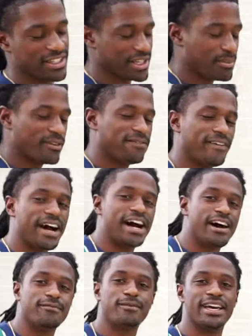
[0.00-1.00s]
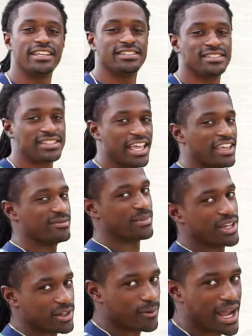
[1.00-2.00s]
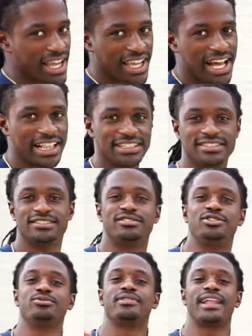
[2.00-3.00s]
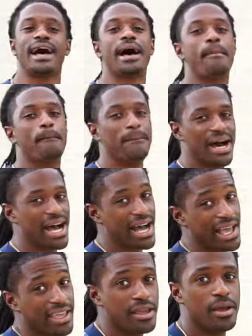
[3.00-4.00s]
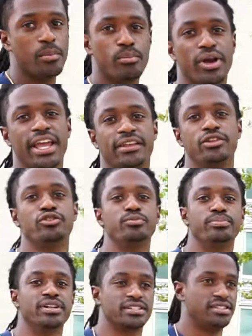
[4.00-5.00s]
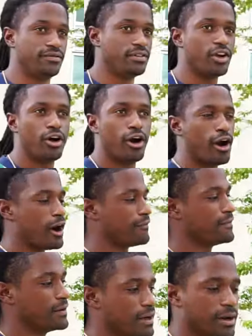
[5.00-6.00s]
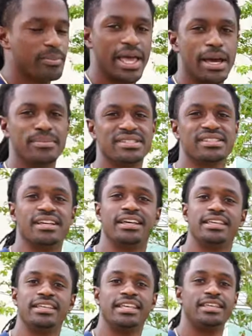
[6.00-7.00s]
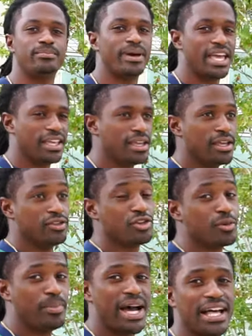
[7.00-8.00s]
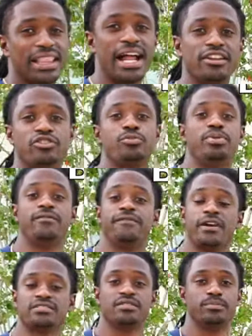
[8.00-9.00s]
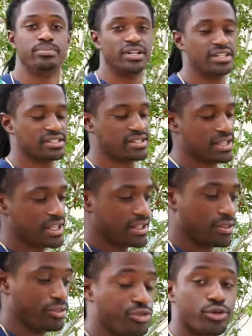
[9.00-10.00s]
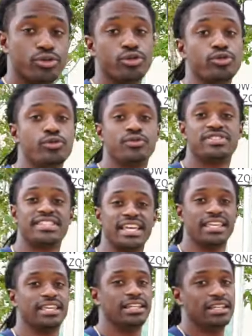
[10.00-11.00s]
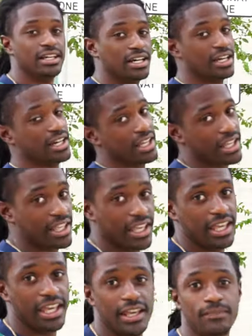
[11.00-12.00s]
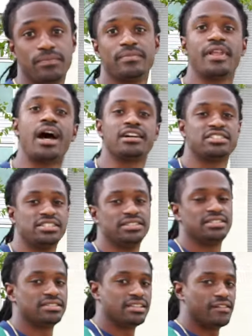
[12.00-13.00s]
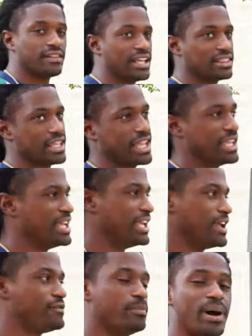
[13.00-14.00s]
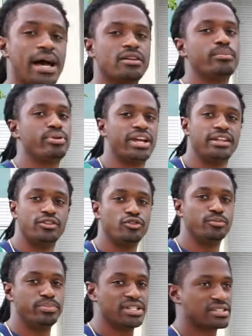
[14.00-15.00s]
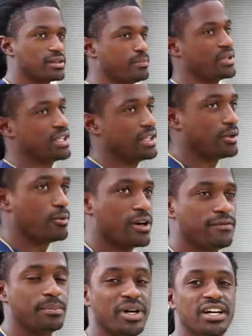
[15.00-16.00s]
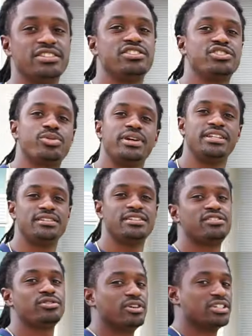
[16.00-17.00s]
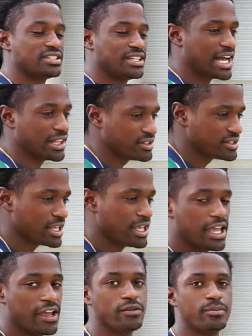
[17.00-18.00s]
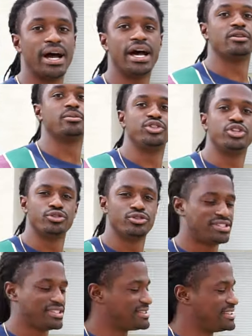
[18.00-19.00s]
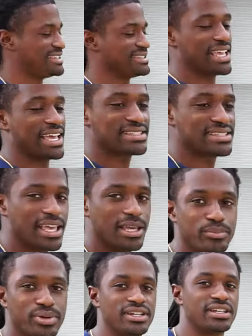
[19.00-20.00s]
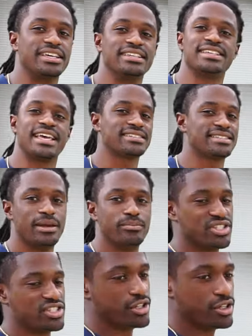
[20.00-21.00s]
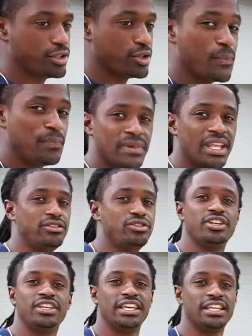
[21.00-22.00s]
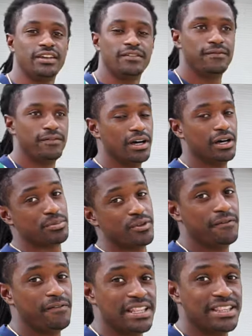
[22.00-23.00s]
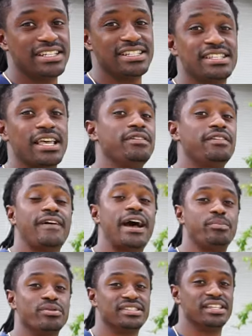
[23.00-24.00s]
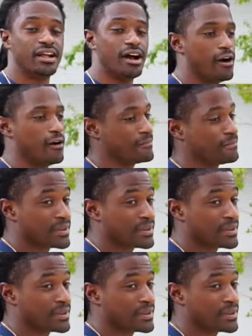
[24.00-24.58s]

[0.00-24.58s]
The number five way to save money while in college is do not buy brand new books. If you're gonna offer up Amazon, eBay, you can buy a lot of your professor books through second uh, hand auctions and stuff like that. If you're buying them brand new, books could be anywhere from one hundred twenty to two hundred dollars. If you're buying them used, it's the exact same book, exact same material, and you can get it for up to fifty to seventy-five percent off.